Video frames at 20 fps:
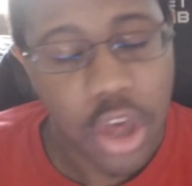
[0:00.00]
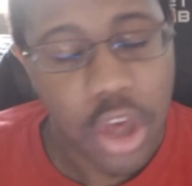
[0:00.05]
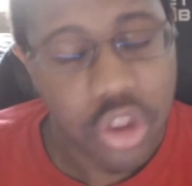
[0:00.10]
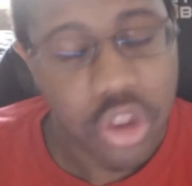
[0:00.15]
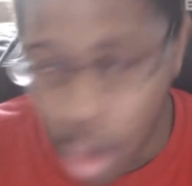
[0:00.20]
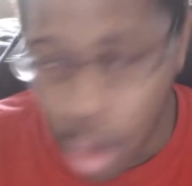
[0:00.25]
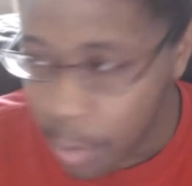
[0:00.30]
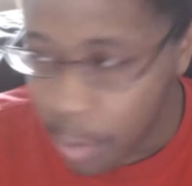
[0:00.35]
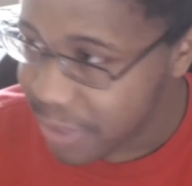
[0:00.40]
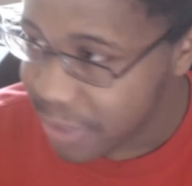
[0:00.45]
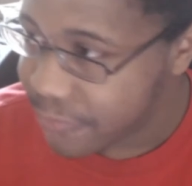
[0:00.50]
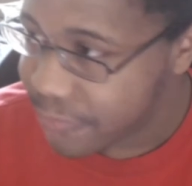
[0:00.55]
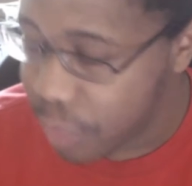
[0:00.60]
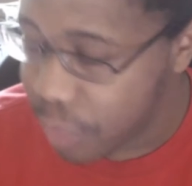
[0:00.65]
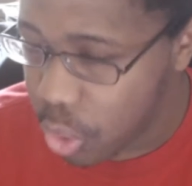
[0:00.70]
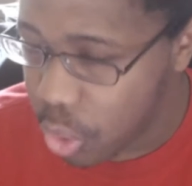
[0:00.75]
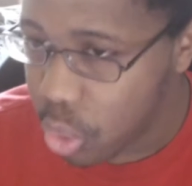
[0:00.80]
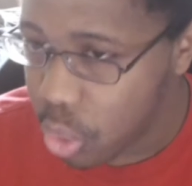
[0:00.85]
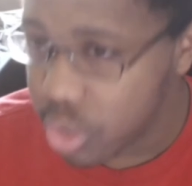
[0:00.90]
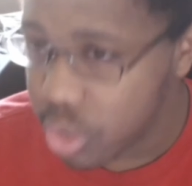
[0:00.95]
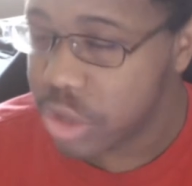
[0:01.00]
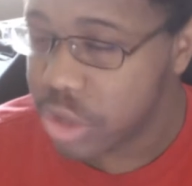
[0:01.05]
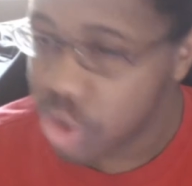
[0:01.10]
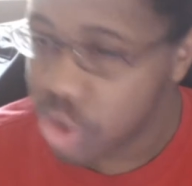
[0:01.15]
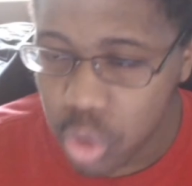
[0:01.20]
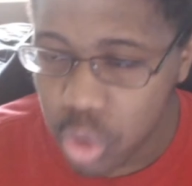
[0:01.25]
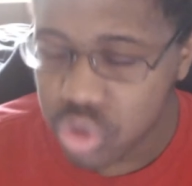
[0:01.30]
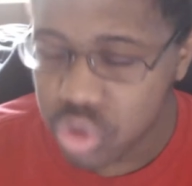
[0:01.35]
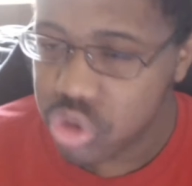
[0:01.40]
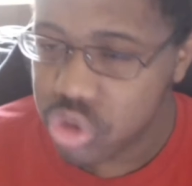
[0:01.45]
Don't be fooled, and
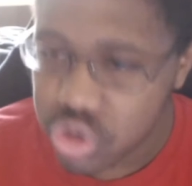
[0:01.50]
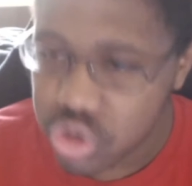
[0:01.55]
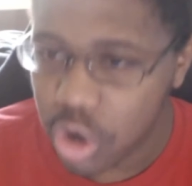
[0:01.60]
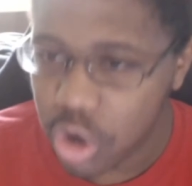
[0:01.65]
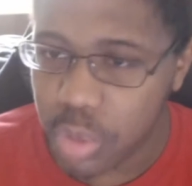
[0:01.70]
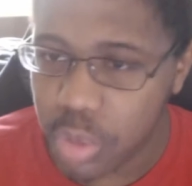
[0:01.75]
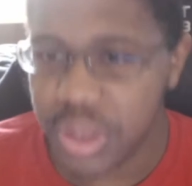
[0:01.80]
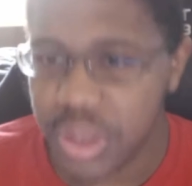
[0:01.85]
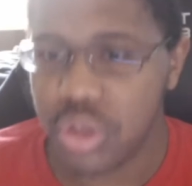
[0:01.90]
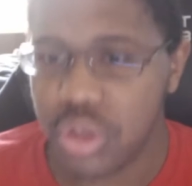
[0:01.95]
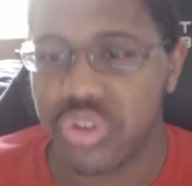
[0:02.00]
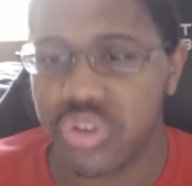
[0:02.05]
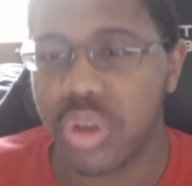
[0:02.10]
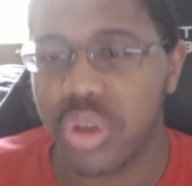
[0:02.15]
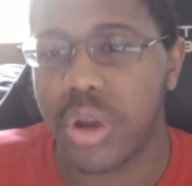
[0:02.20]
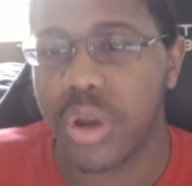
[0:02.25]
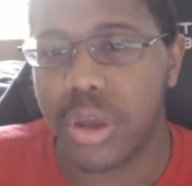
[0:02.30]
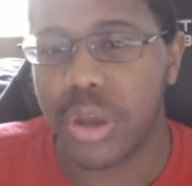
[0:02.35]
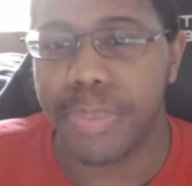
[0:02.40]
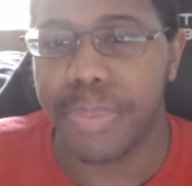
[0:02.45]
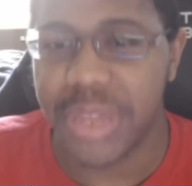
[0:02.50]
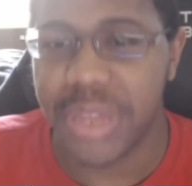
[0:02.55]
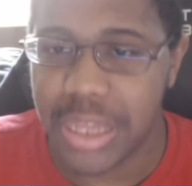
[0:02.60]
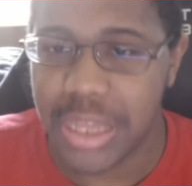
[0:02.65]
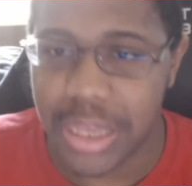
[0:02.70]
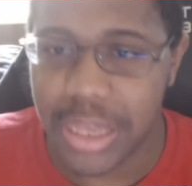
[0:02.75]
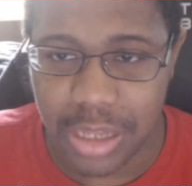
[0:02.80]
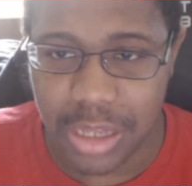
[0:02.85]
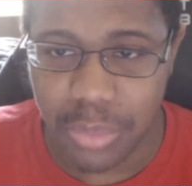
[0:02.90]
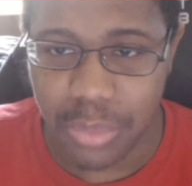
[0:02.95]
don't start be using
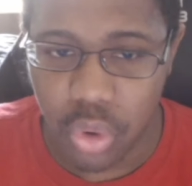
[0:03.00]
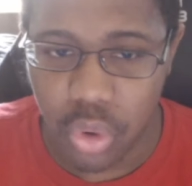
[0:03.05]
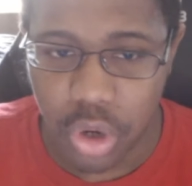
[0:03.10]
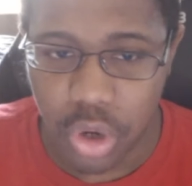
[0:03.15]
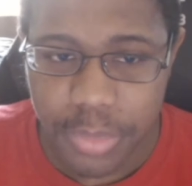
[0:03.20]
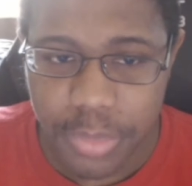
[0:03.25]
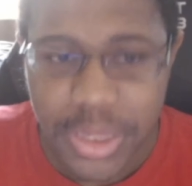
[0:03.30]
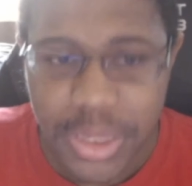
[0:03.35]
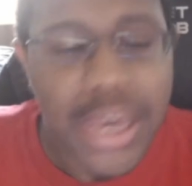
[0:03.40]
Wikipedia anymore.